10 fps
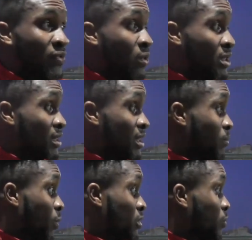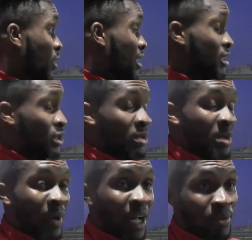importantly, just to
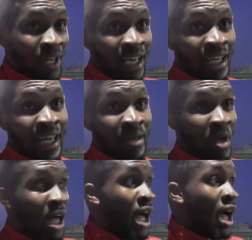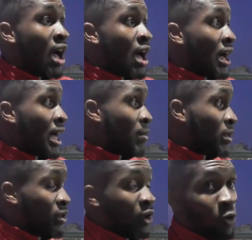be back playing.
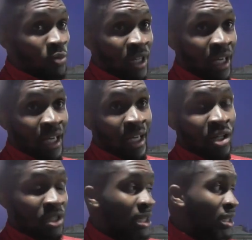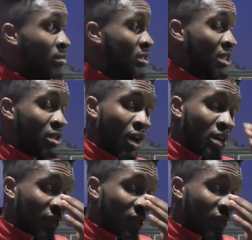I do hope to. I'm still not